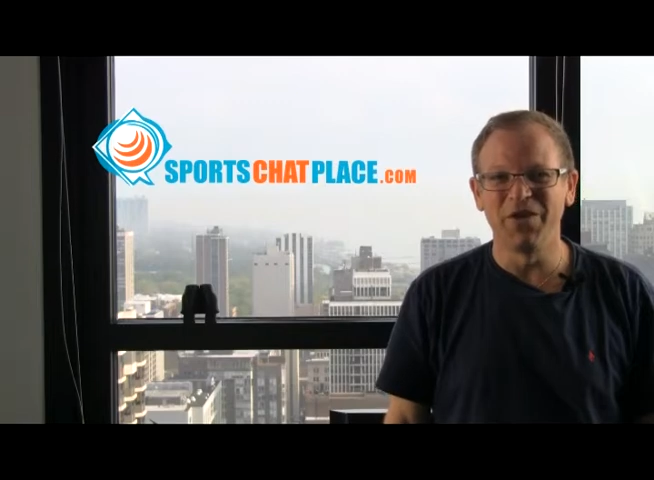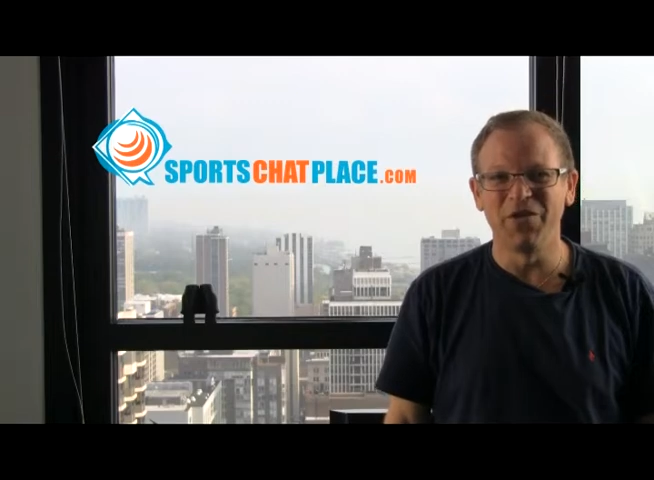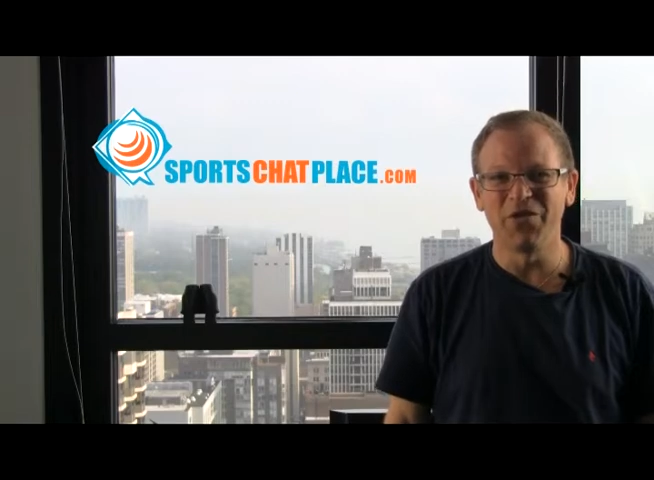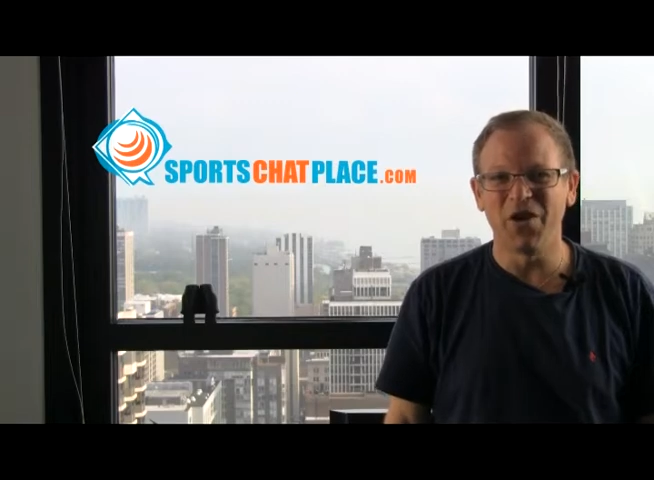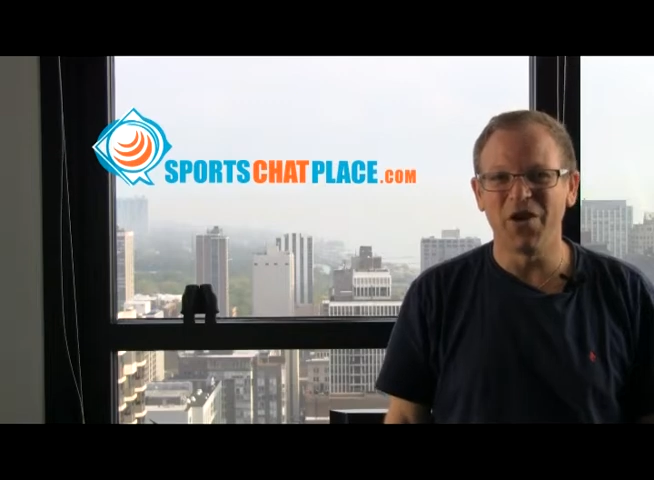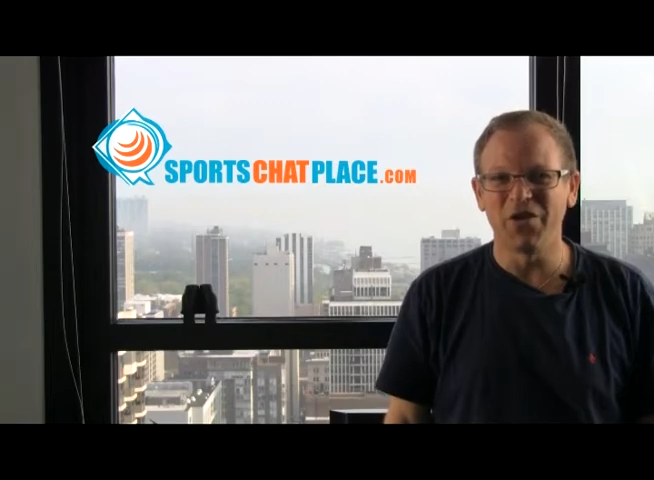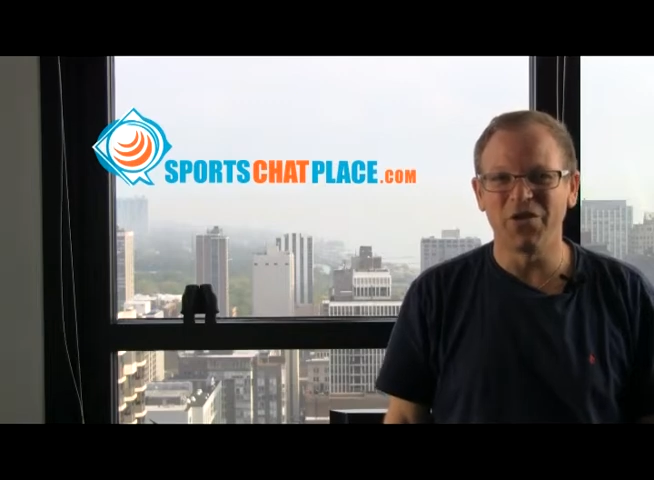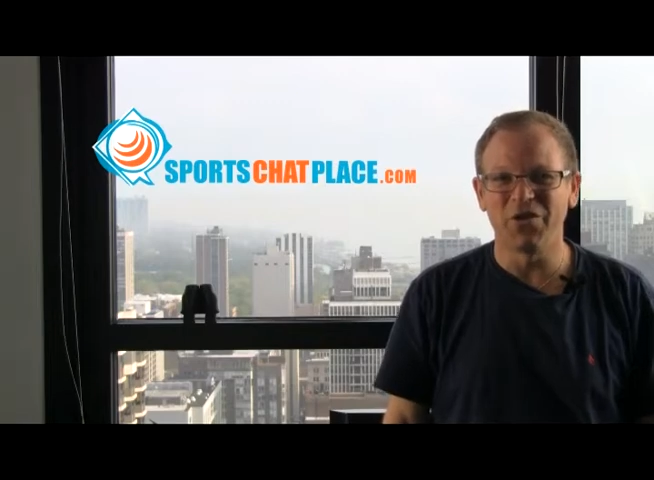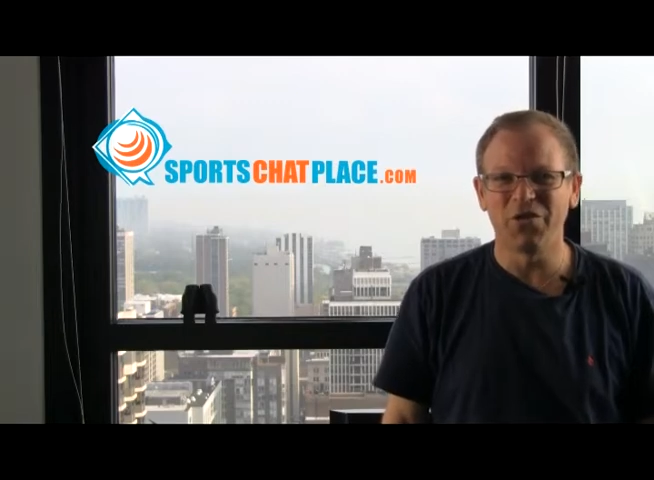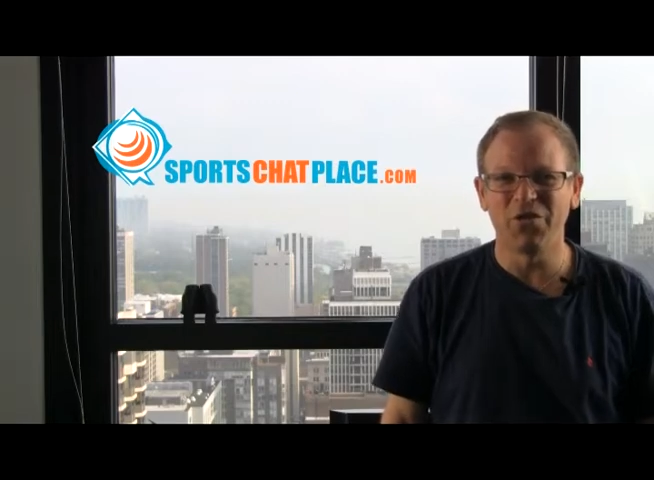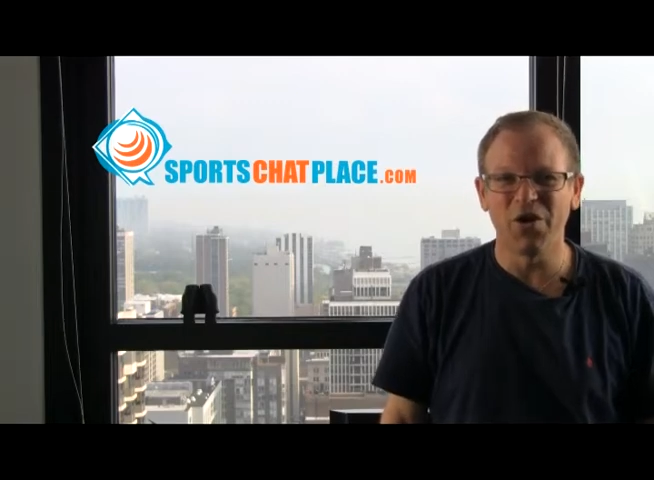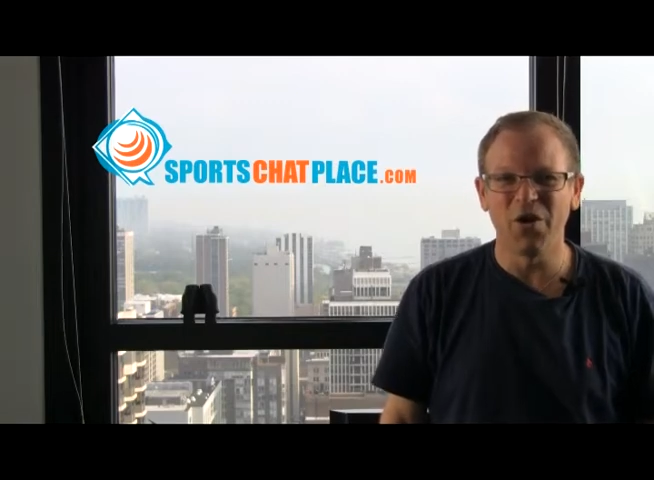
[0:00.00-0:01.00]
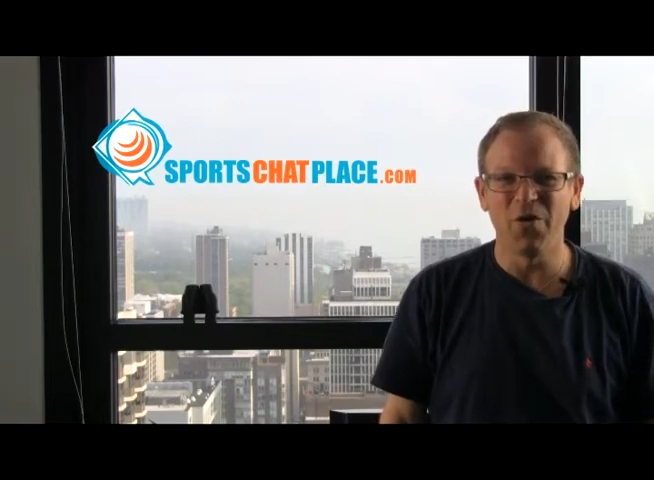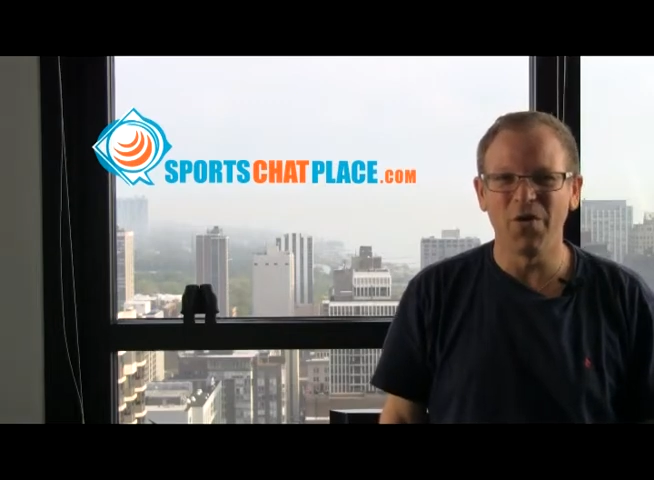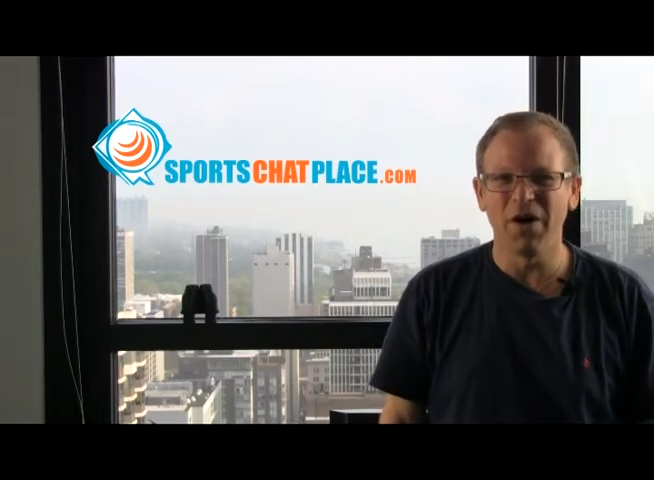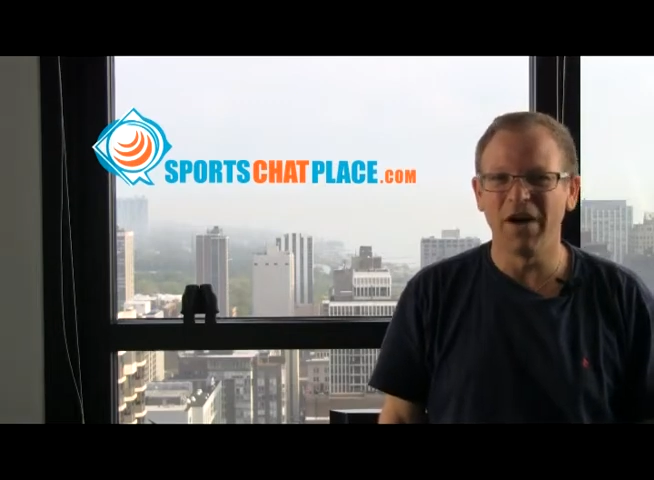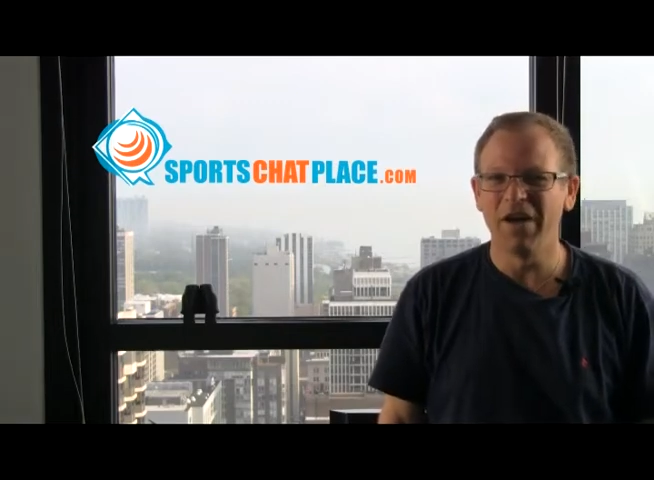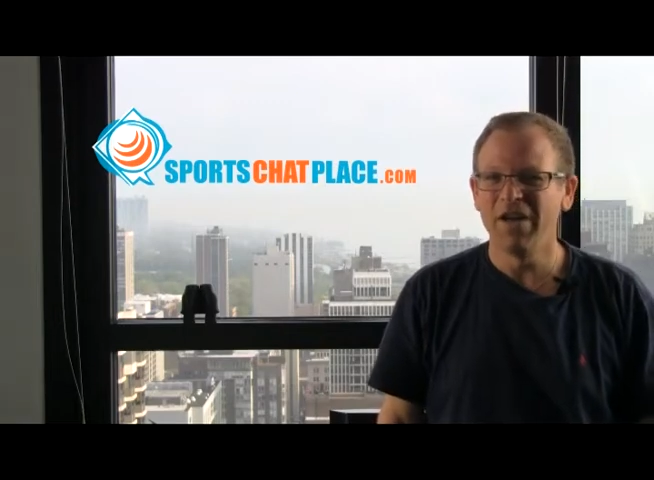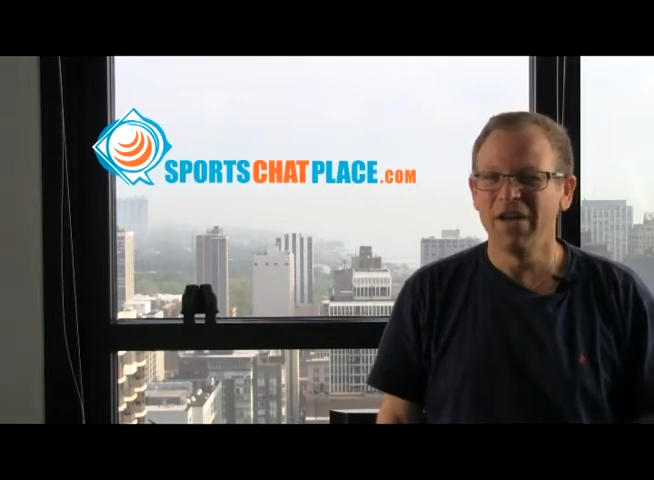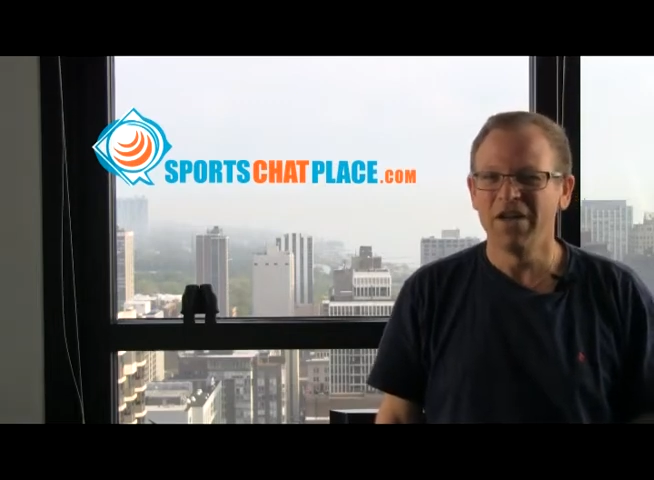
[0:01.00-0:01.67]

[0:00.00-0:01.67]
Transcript: those articles. So,